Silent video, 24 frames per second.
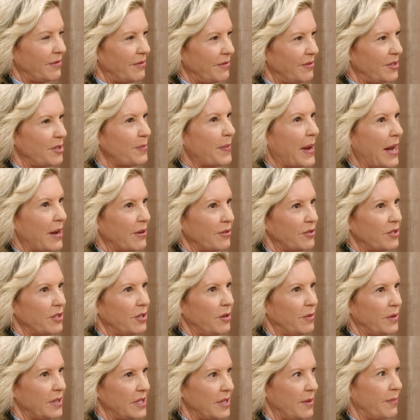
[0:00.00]
spouse
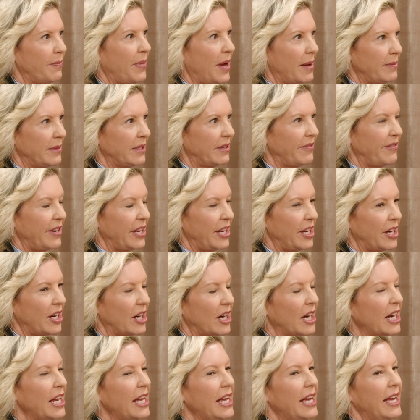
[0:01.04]
who was a public
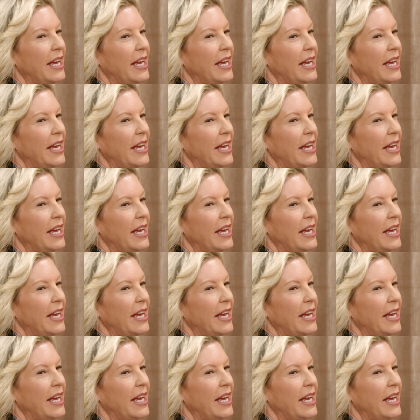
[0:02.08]
figure.